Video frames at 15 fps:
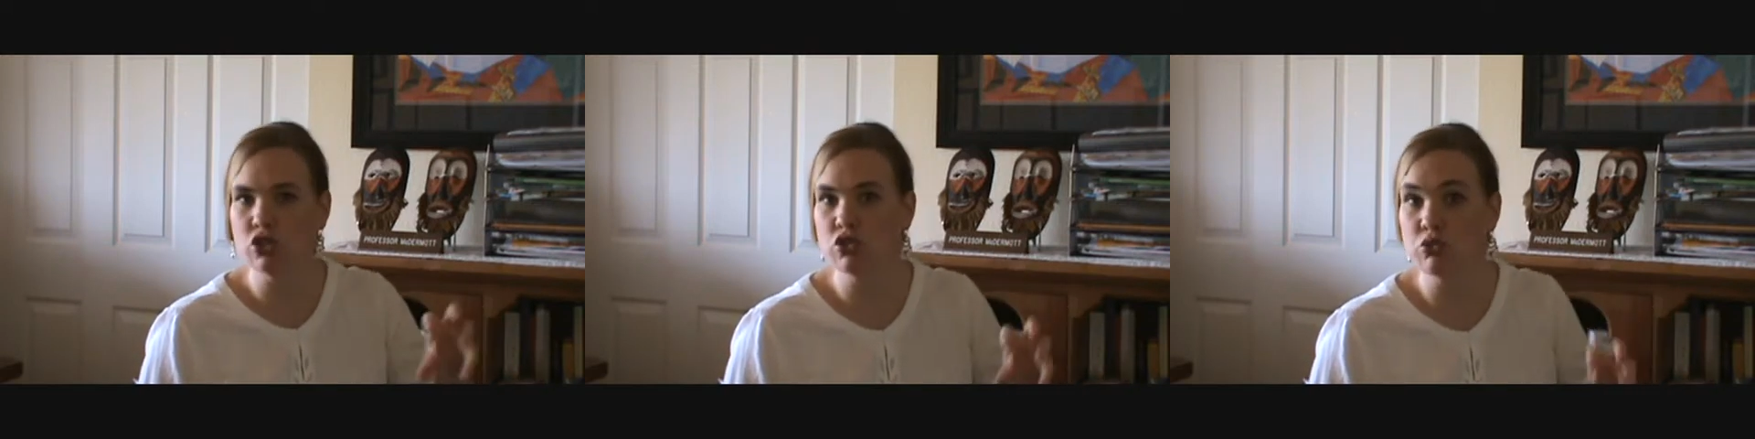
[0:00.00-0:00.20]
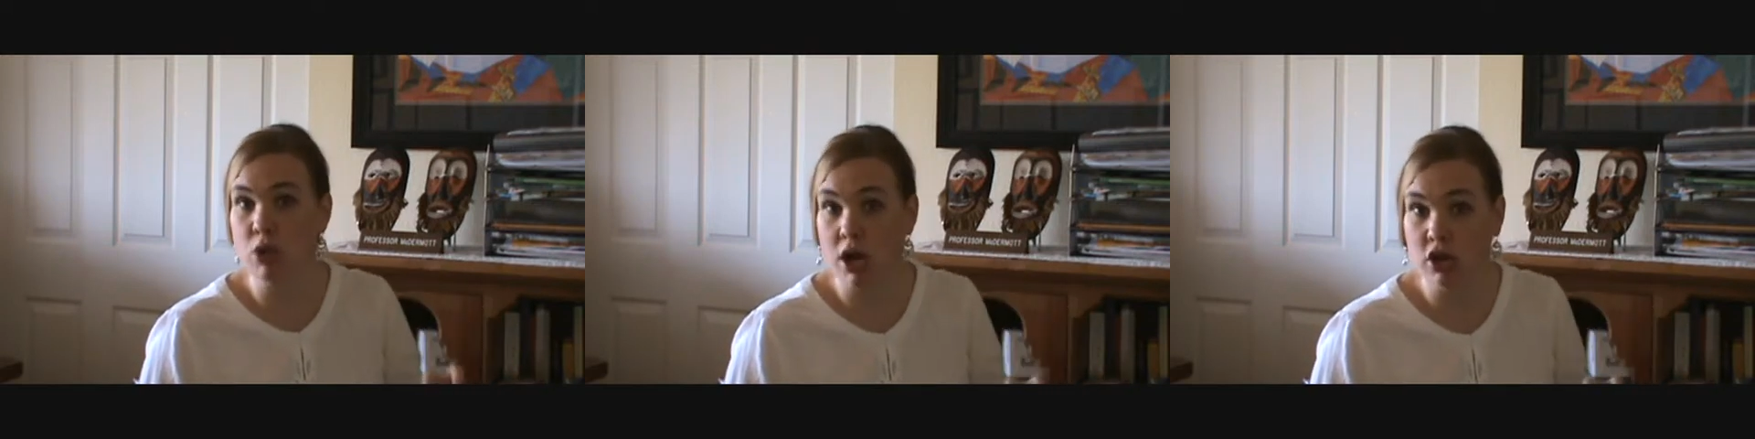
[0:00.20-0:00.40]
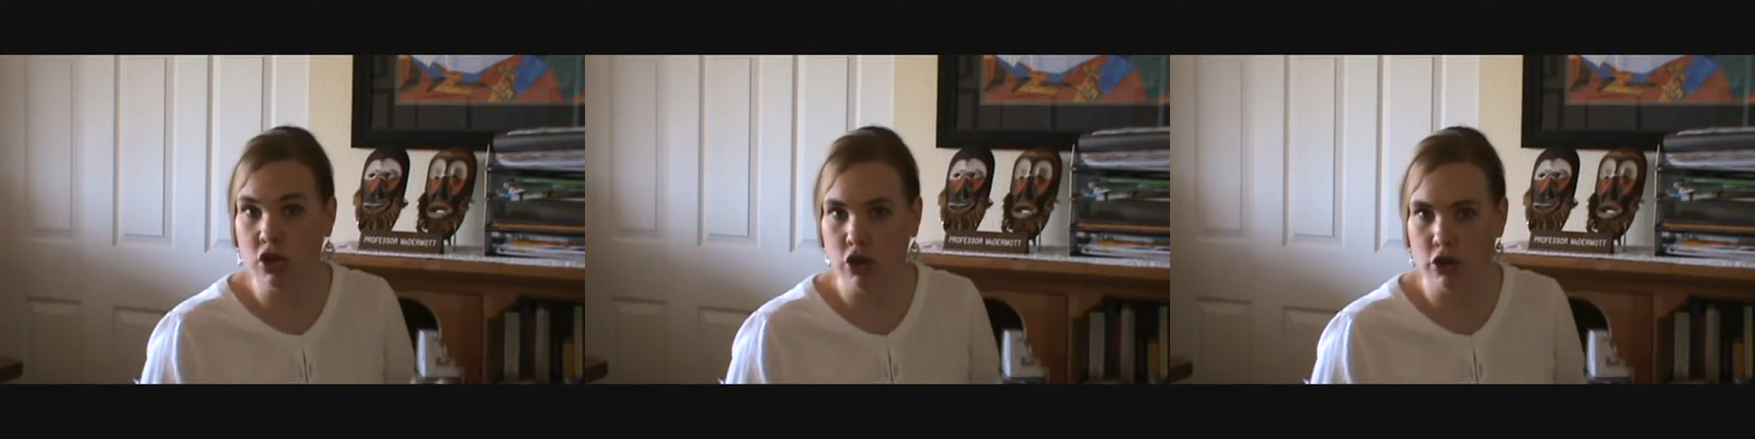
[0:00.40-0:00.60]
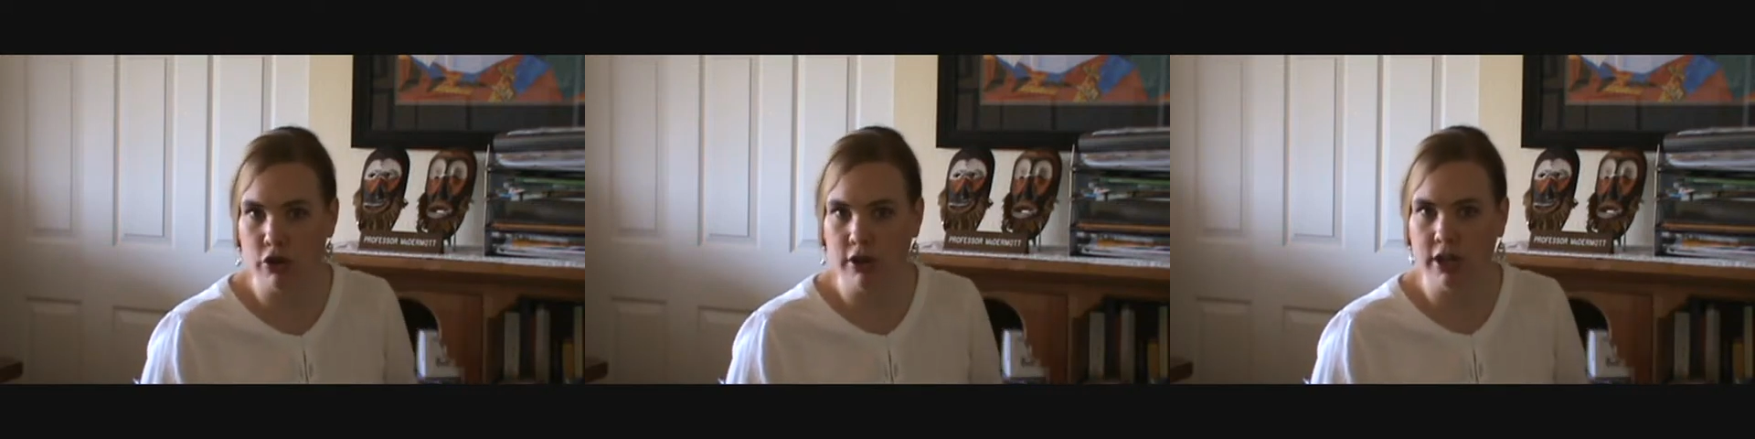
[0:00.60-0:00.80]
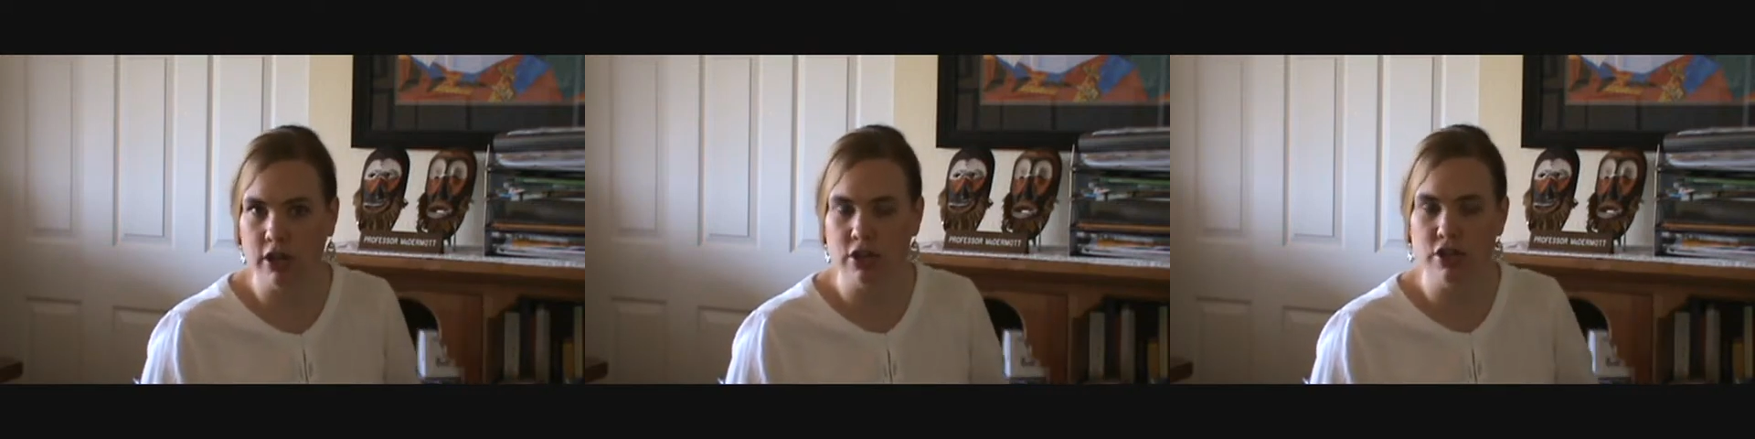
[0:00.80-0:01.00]
drug
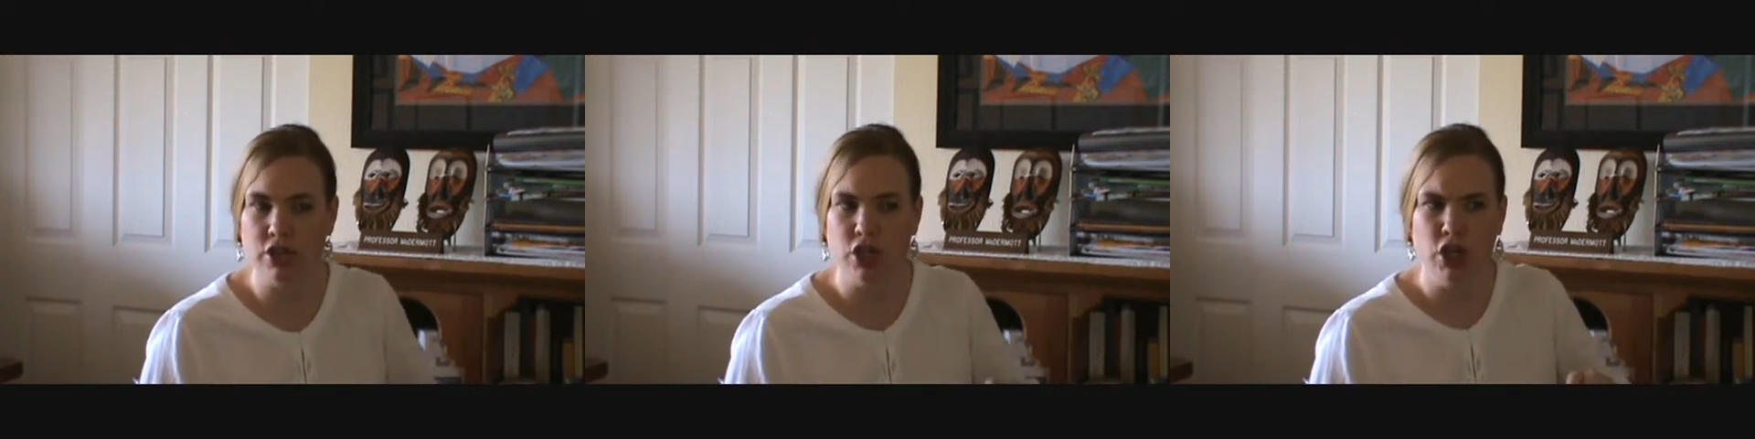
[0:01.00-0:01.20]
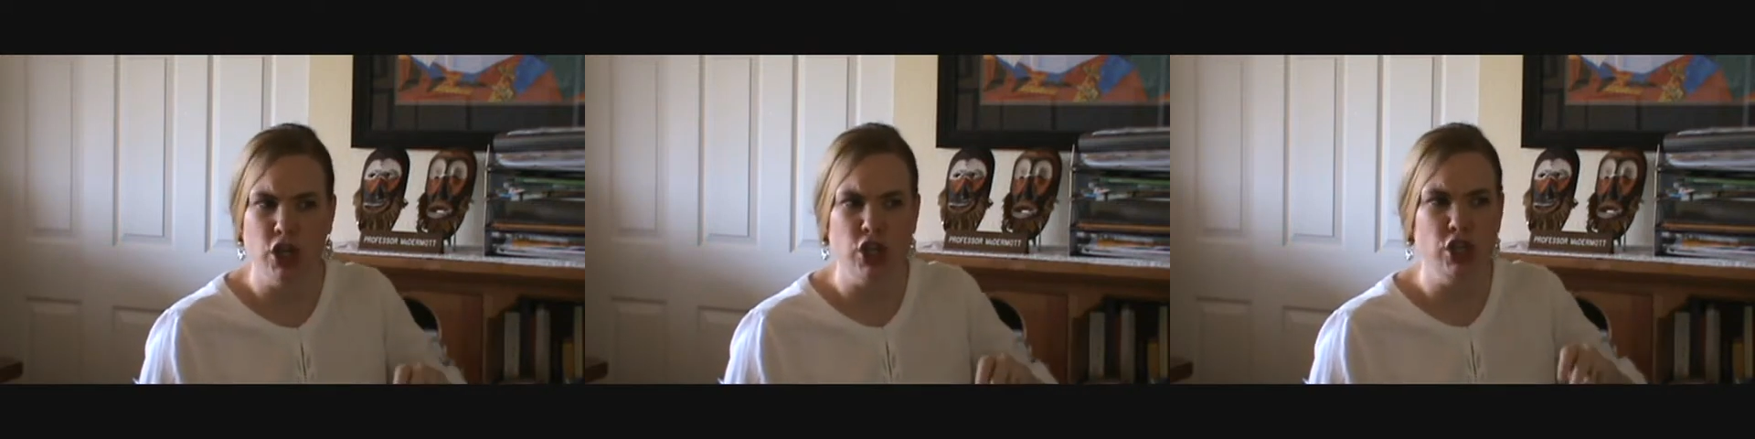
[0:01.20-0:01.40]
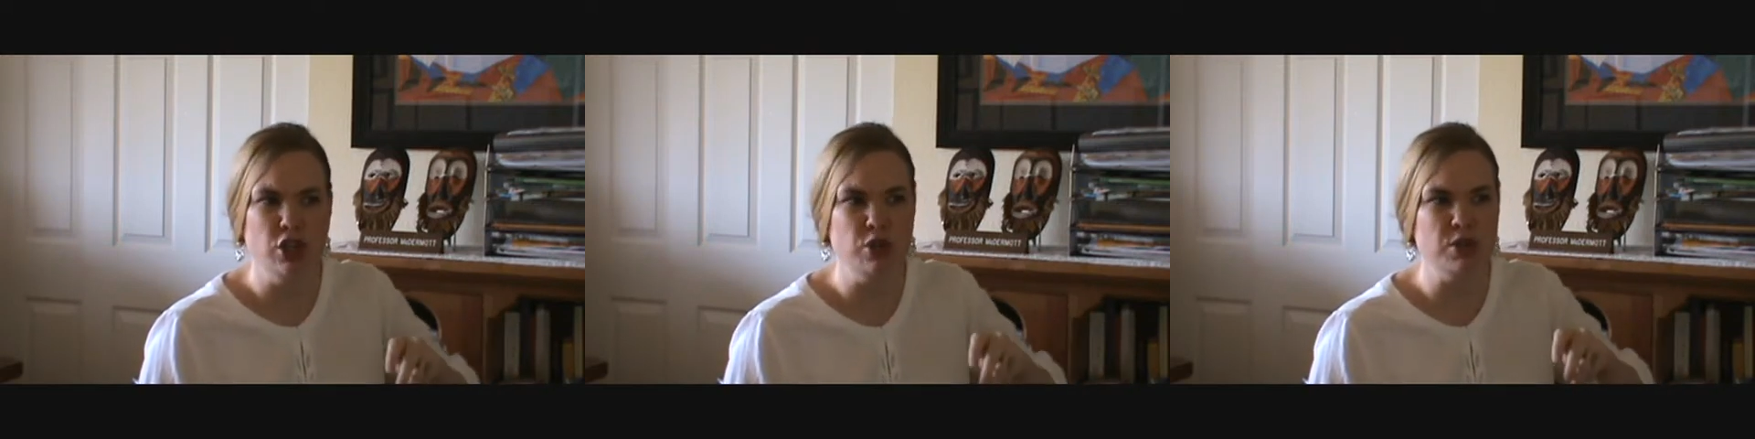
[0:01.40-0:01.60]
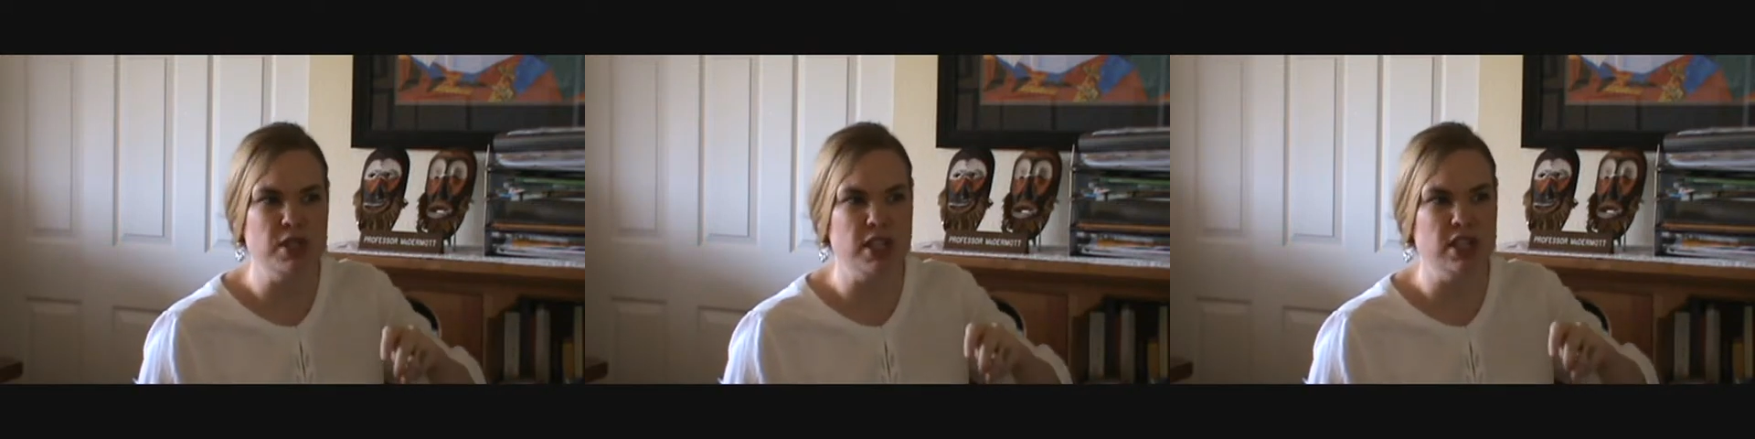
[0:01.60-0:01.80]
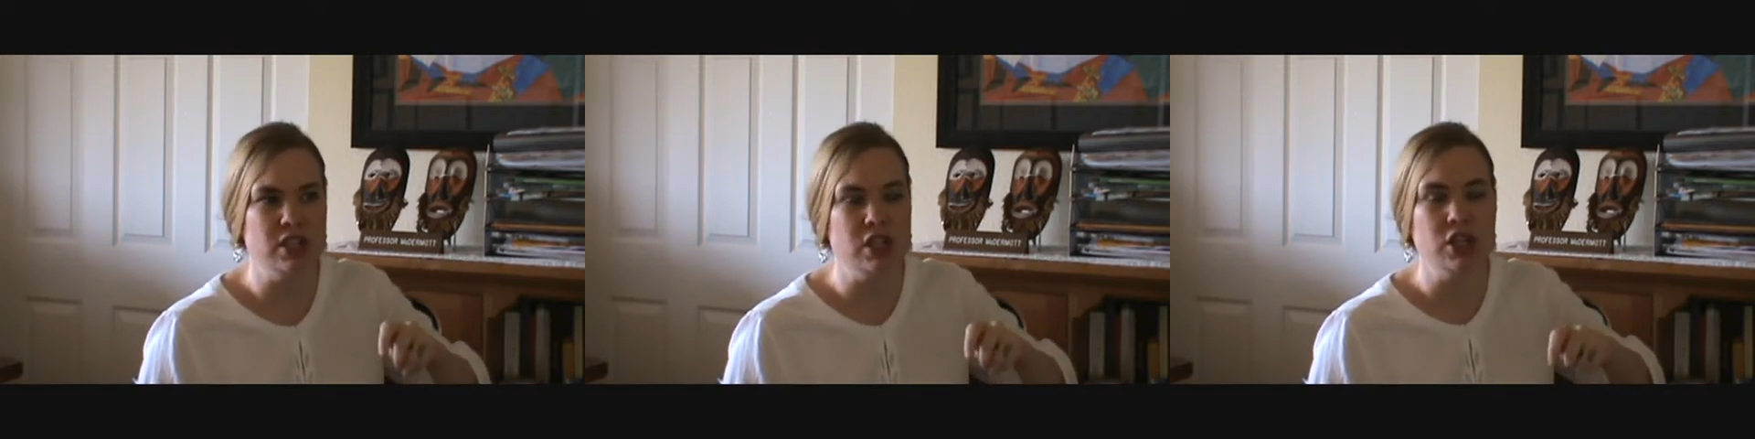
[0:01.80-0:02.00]
couriers
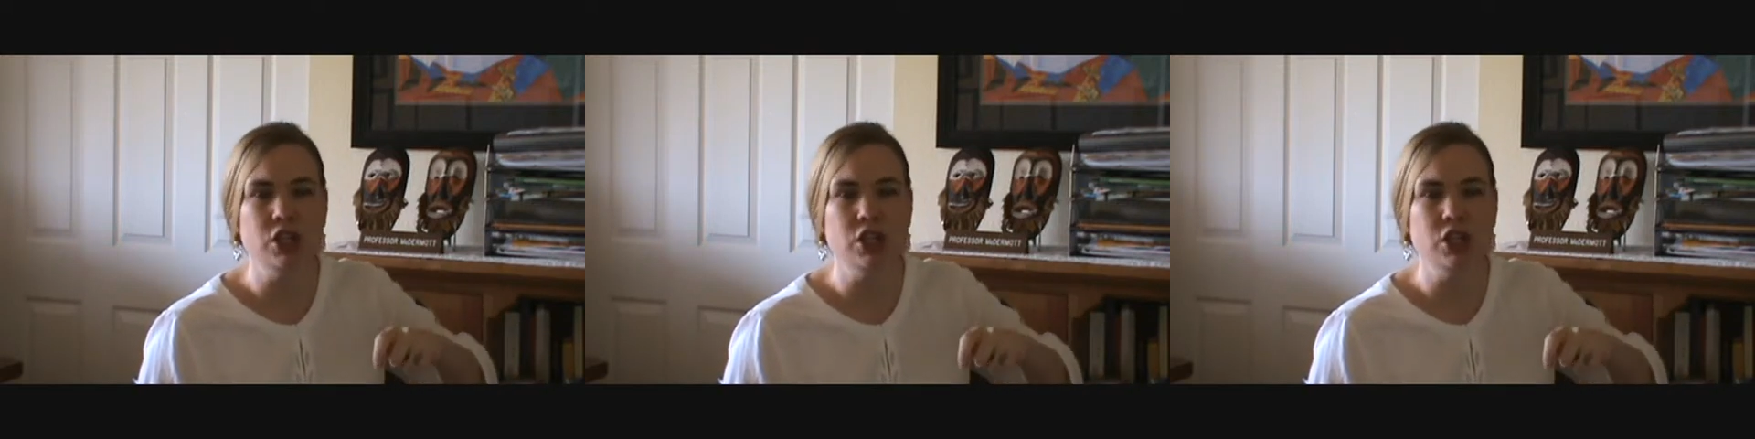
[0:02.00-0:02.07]
using